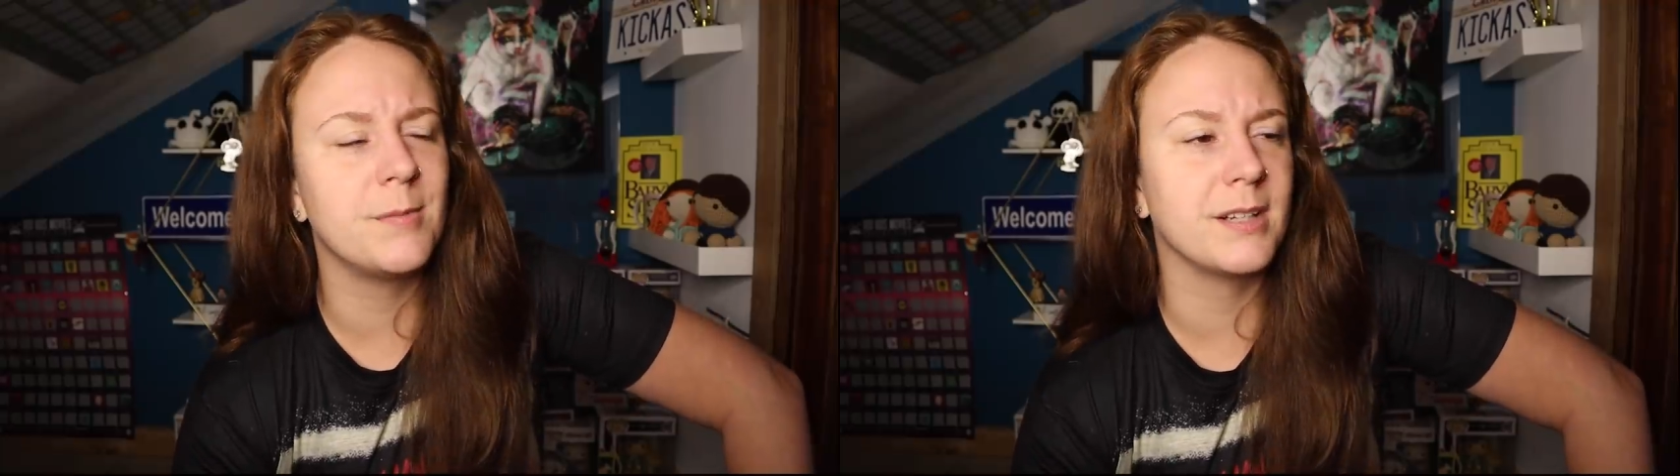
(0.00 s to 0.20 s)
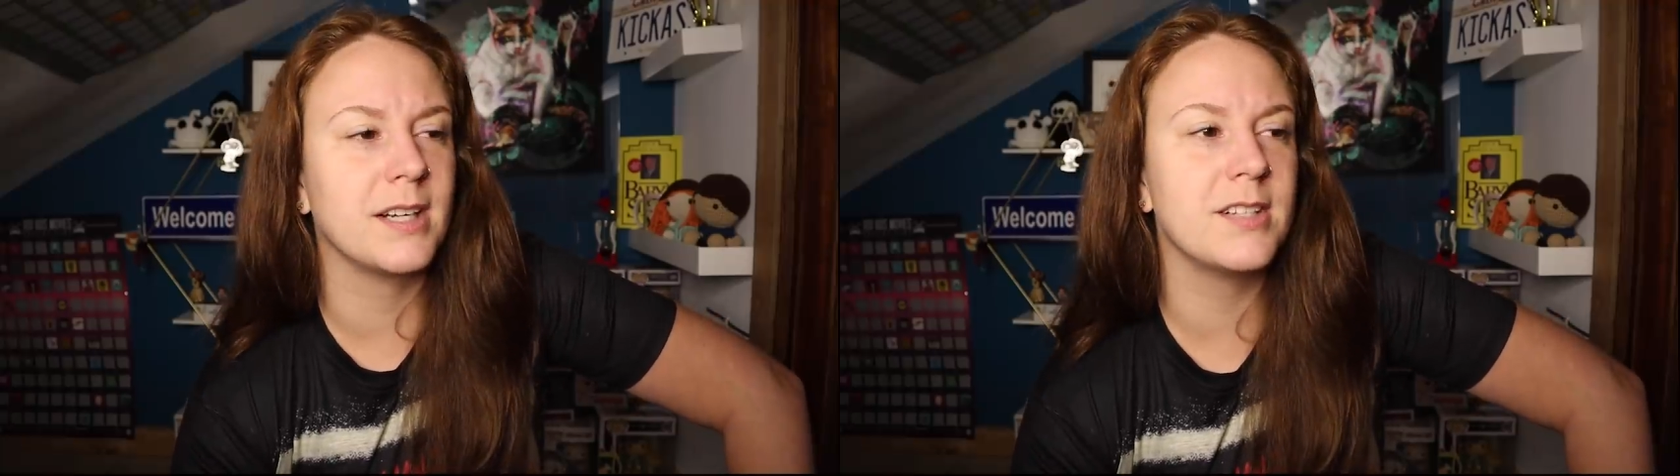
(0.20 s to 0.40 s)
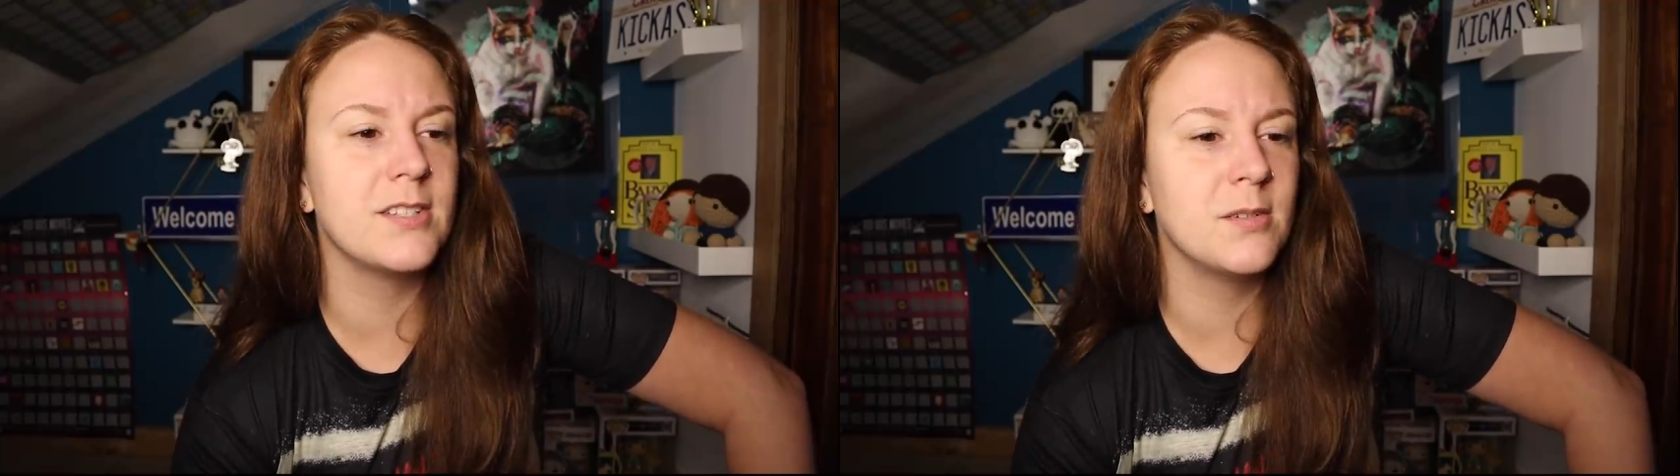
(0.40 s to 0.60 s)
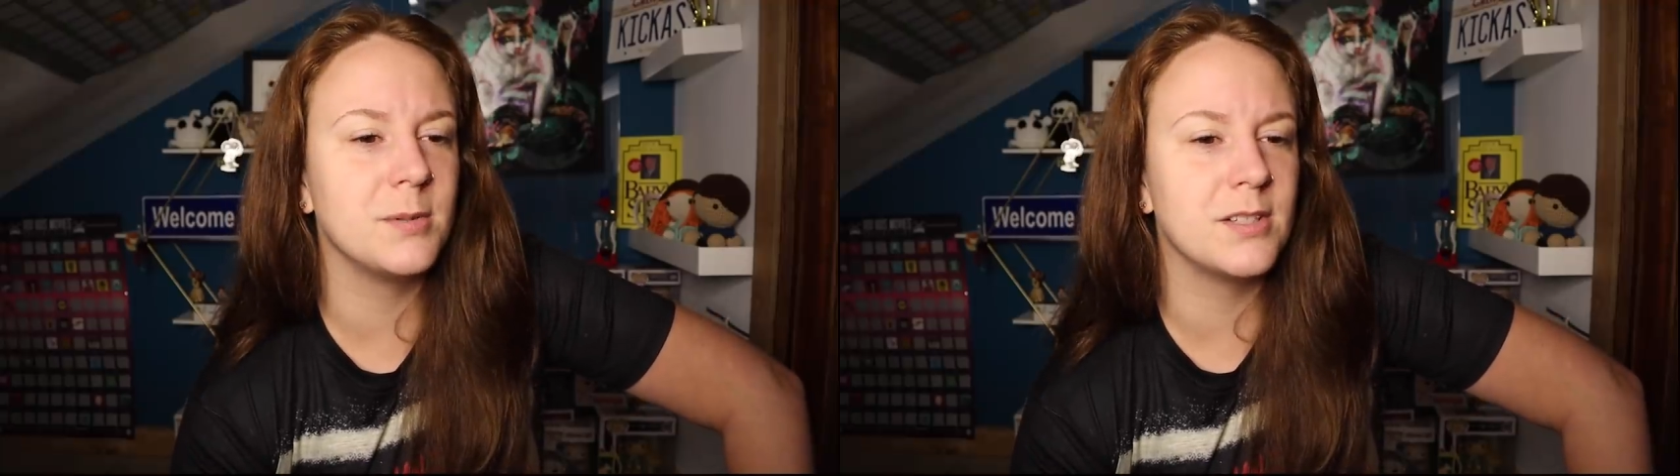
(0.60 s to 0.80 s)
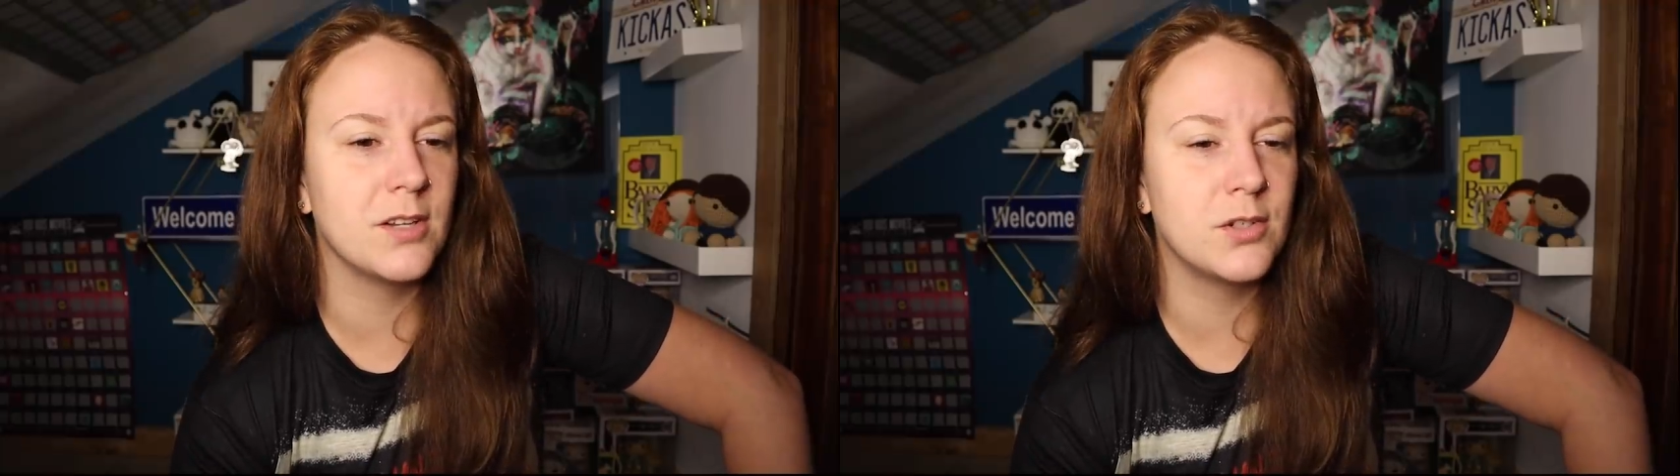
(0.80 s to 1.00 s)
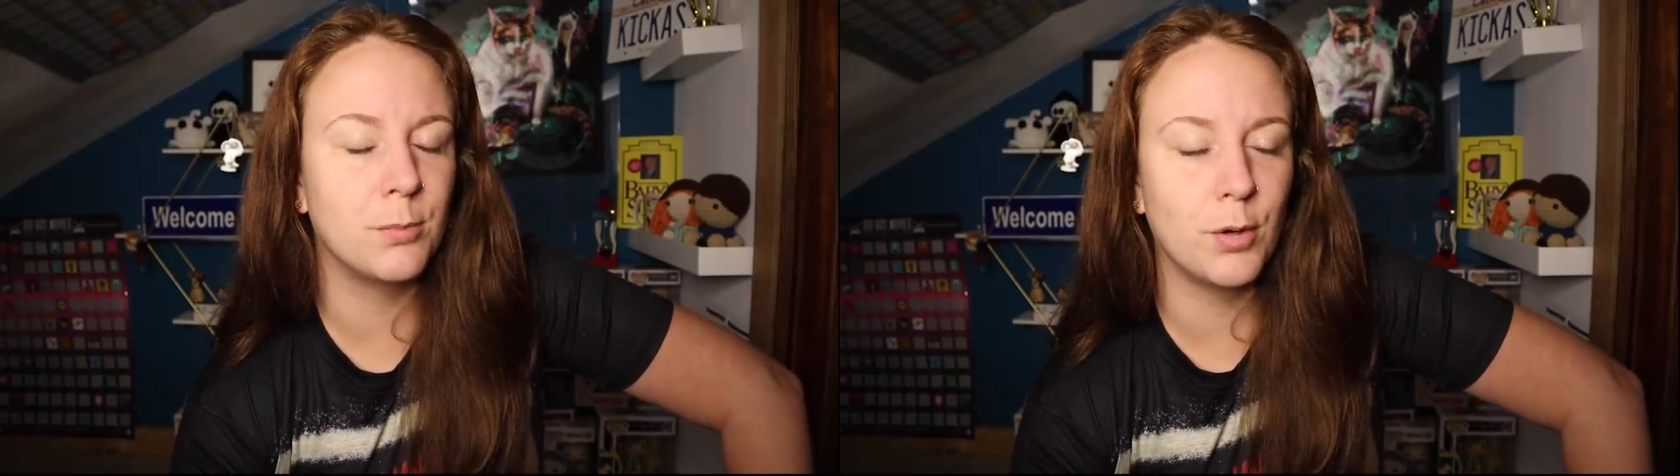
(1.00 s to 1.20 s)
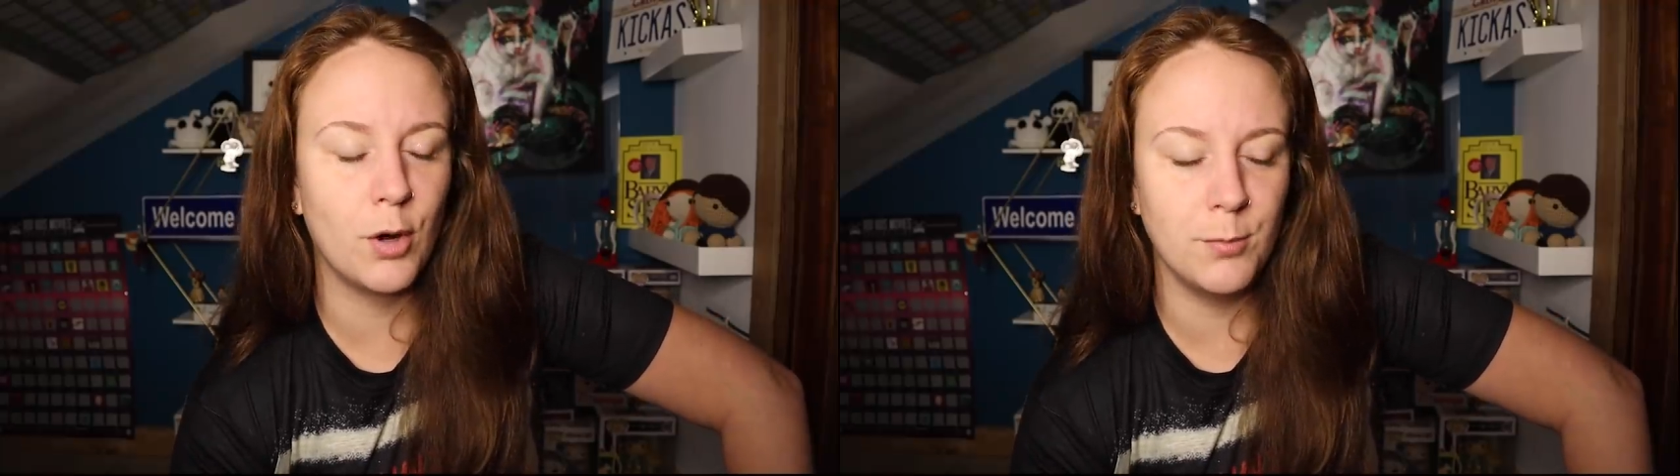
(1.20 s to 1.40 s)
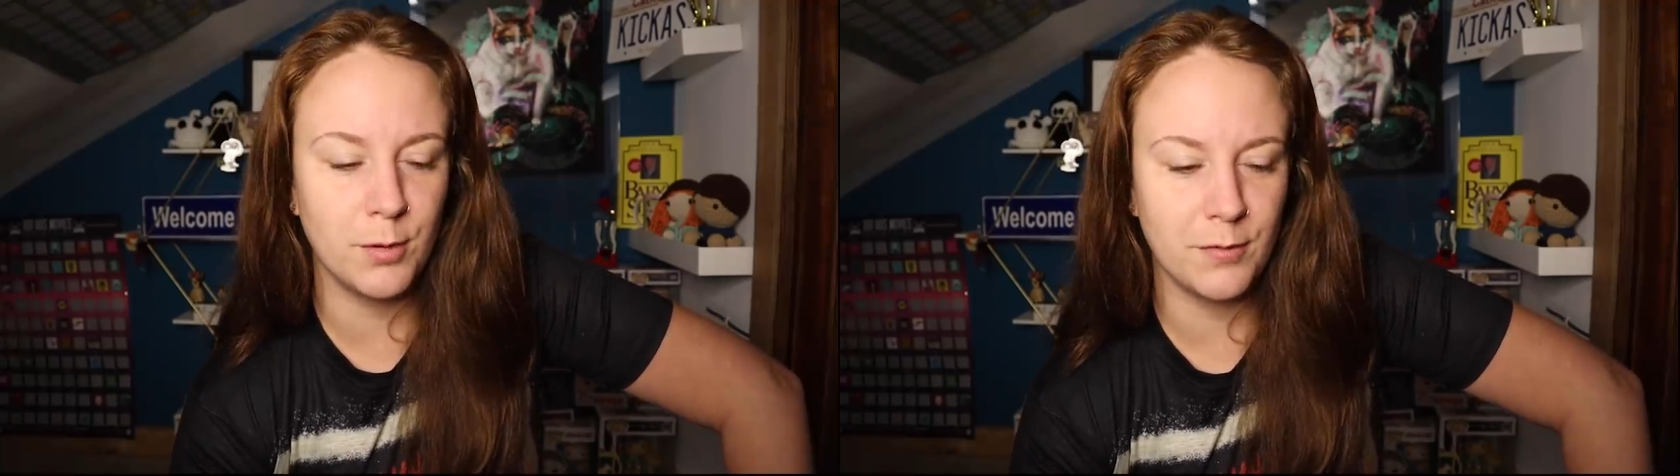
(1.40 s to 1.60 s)
oh my god, this is gonna be such a
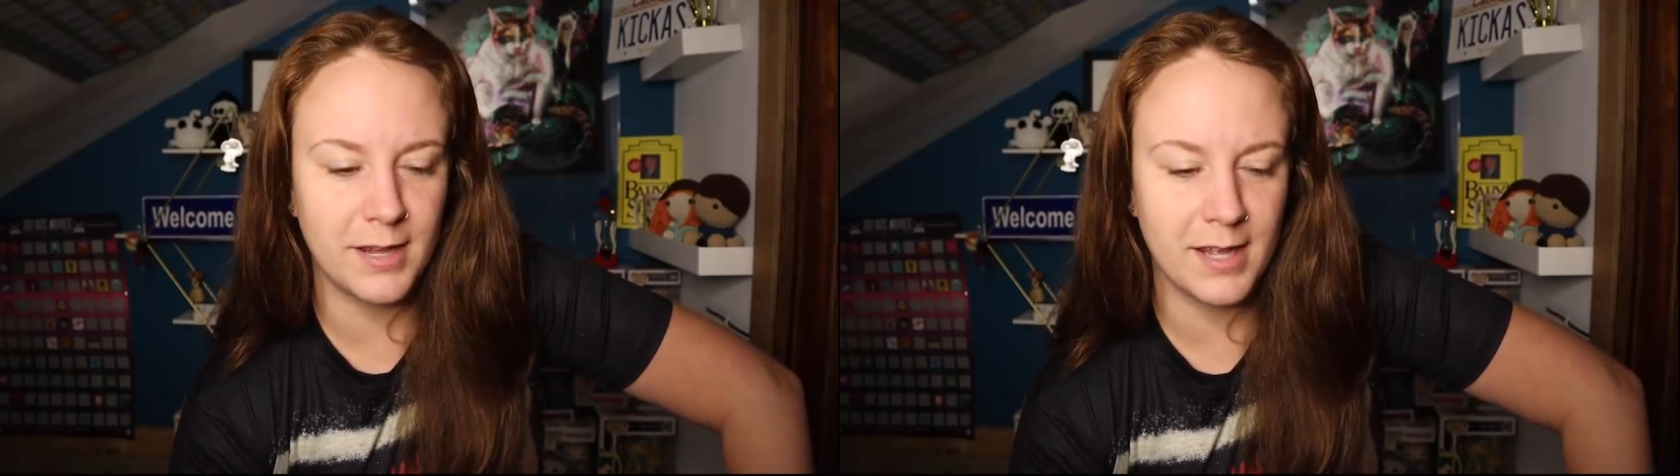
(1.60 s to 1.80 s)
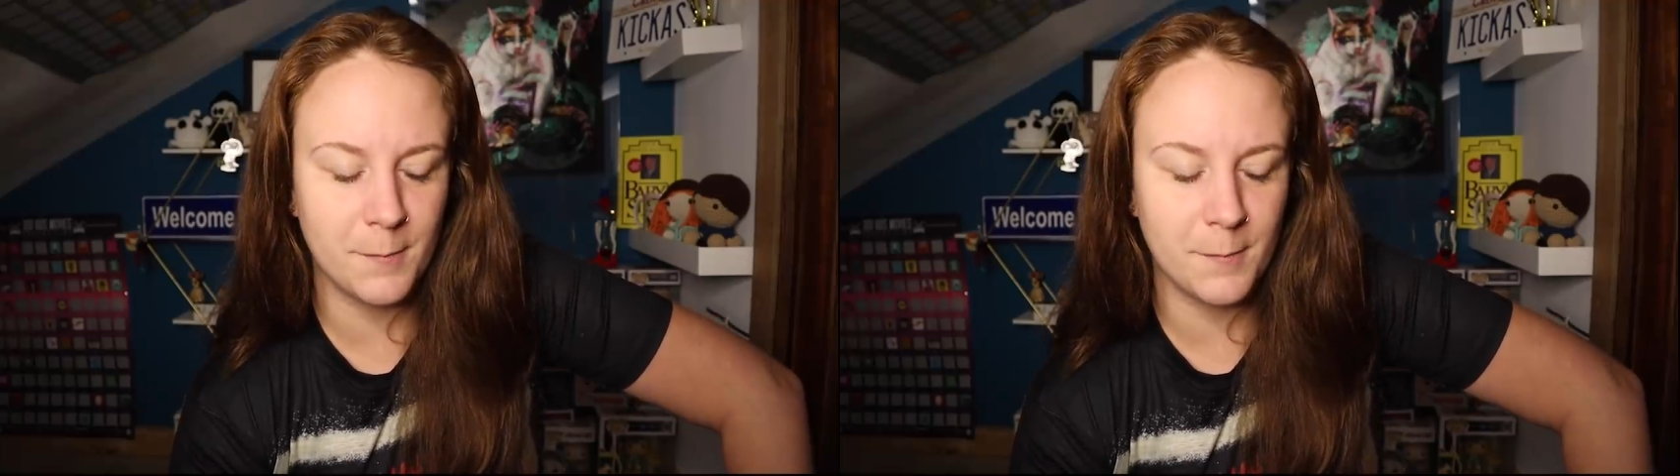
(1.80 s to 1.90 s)
bro movie,